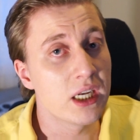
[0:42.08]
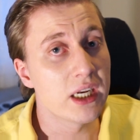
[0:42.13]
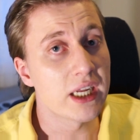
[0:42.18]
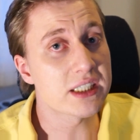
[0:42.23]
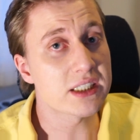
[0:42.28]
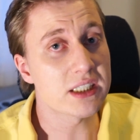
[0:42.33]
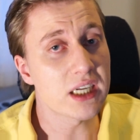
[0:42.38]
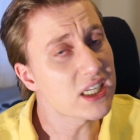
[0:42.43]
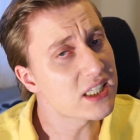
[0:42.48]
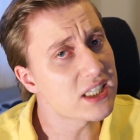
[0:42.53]

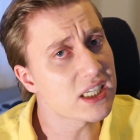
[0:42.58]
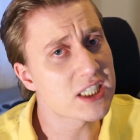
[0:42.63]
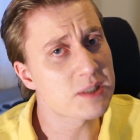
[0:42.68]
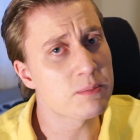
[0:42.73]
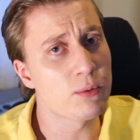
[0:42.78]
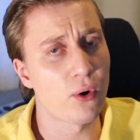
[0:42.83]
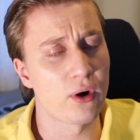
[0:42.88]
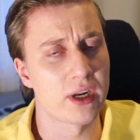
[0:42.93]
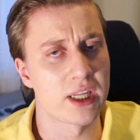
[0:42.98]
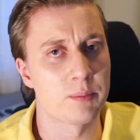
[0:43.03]
Let's
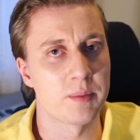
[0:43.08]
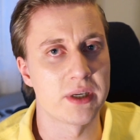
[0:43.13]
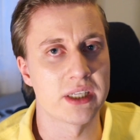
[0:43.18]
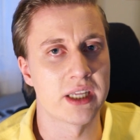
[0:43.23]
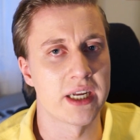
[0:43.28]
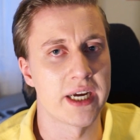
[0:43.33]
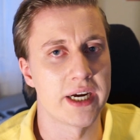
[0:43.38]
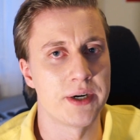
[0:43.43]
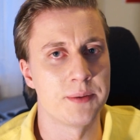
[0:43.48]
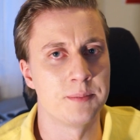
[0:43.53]
explore a little
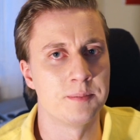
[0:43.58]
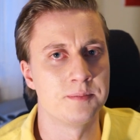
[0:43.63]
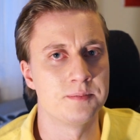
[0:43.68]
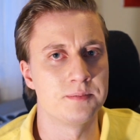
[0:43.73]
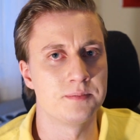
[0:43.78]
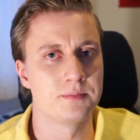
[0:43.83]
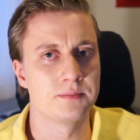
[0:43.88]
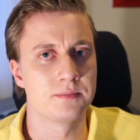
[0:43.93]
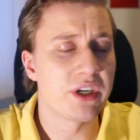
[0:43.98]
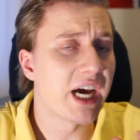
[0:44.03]
bit here.
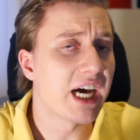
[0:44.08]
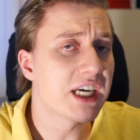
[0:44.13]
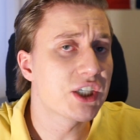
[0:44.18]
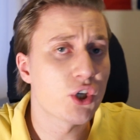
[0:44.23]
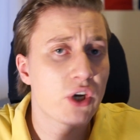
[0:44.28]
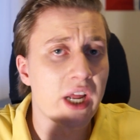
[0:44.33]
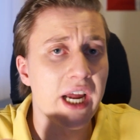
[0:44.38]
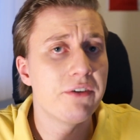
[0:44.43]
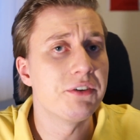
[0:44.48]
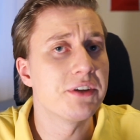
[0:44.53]

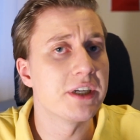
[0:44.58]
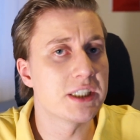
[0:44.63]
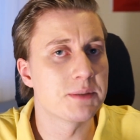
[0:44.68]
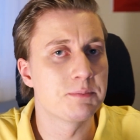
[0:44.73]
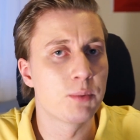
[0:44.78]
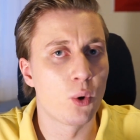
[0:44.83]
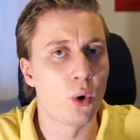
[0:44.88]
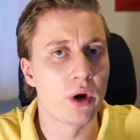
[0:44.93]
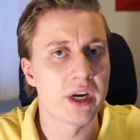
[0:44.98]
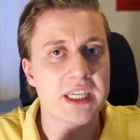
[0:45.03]
National Heritage
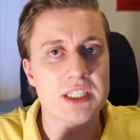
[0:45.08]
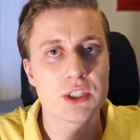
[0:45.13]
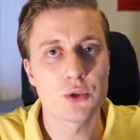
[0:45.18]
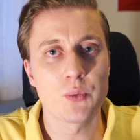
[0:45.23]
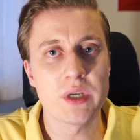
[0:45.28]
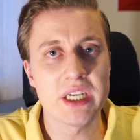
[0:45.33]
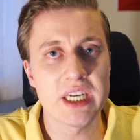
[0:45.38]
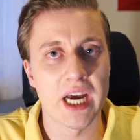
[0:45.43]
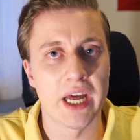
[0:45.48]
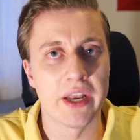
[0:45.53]
Board in
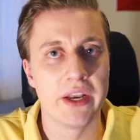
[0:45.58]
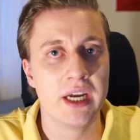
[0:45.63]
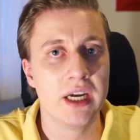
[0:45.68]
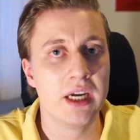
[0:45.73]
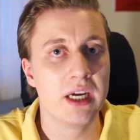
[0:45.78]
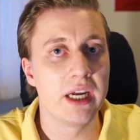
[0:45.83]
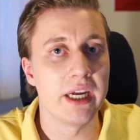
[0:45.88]
Sweden